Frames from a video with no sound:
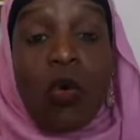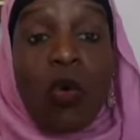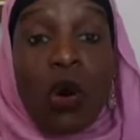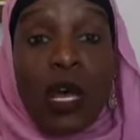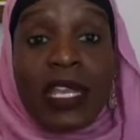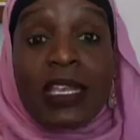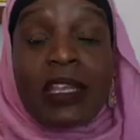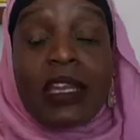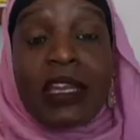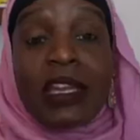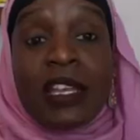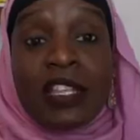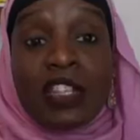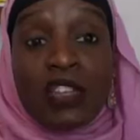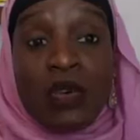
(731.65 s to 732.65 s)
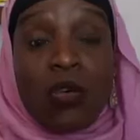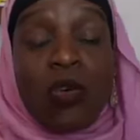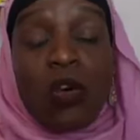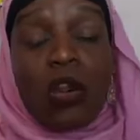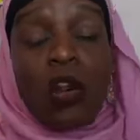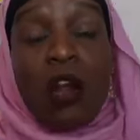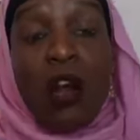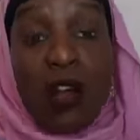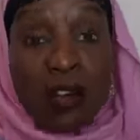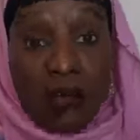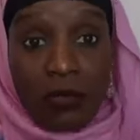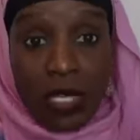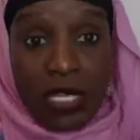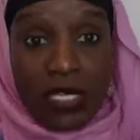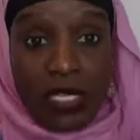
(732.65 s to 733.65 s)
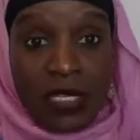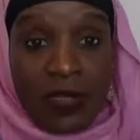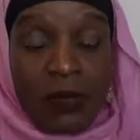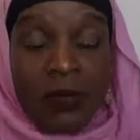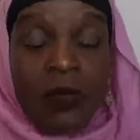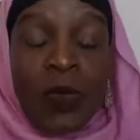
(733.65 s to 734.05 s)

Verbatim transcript: on your arteries.